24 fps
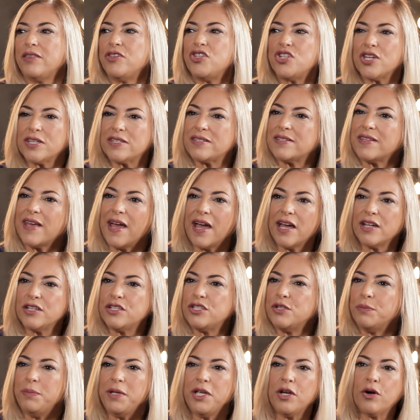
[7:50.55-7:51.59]
just
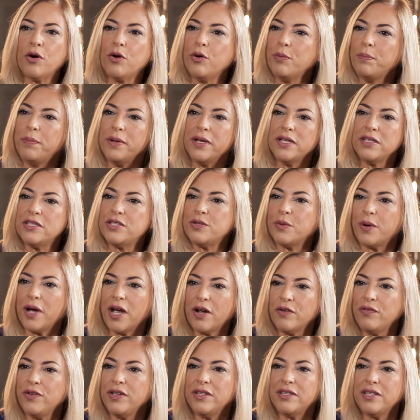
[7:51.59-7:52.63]
that, to be open to
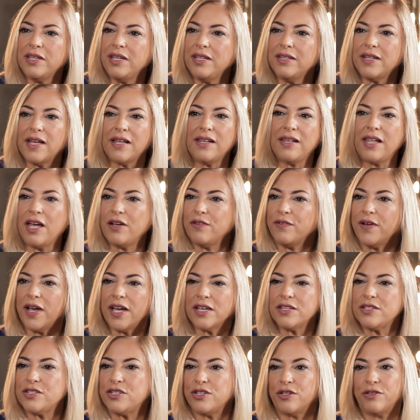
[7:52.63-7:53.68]
everything that life
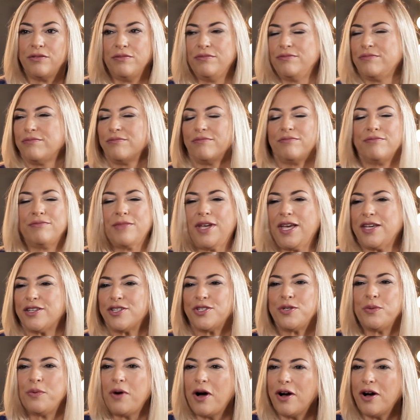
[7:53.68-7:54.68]
has to